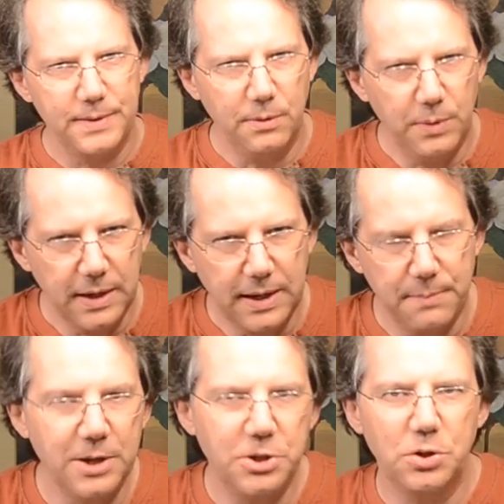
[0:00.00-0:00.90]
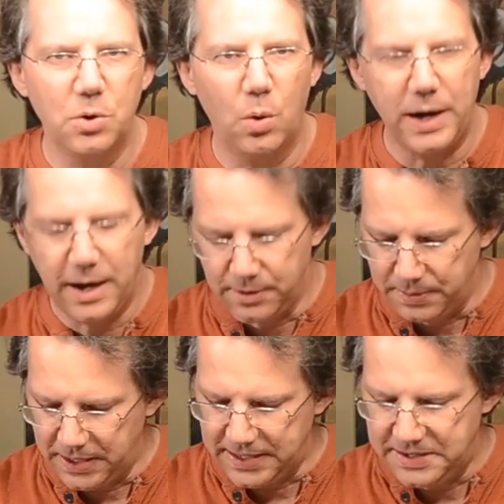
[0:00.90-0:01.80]
Don't really get much coriander,
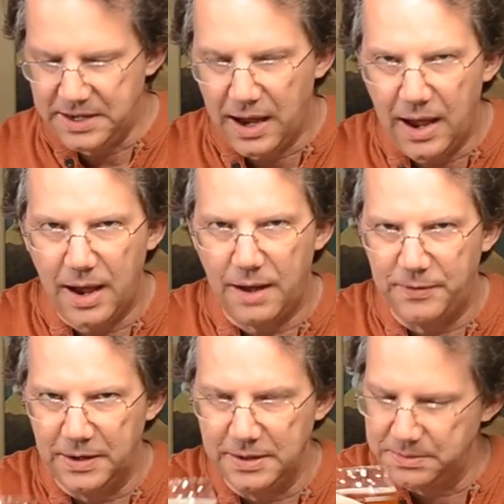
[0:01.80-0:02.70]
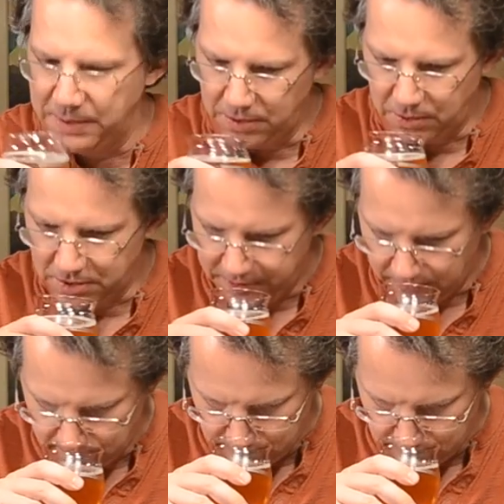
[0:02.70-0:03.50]
but I definitely smell the orange peel.